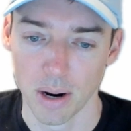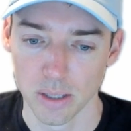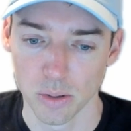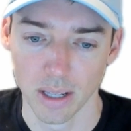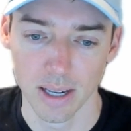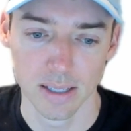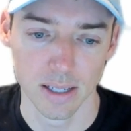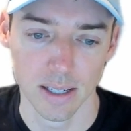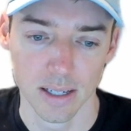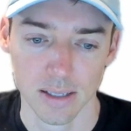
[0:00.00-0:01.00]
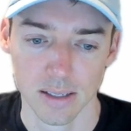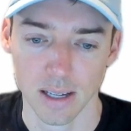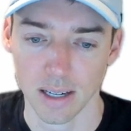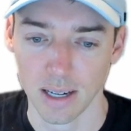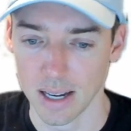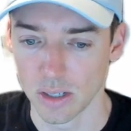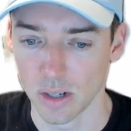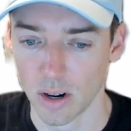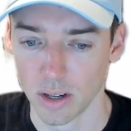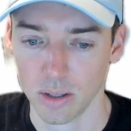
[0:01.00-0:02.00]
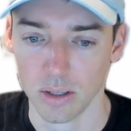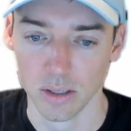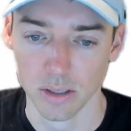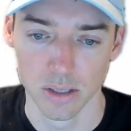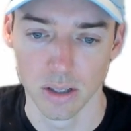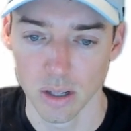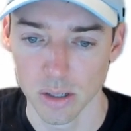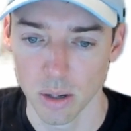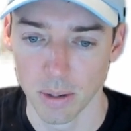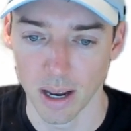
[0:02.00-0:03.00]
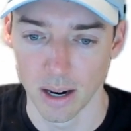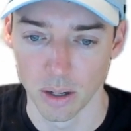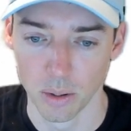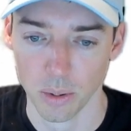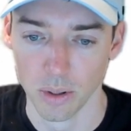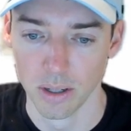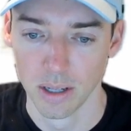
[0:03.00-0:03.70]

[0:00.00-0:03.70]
releases and guest articles, those could be kind of cool.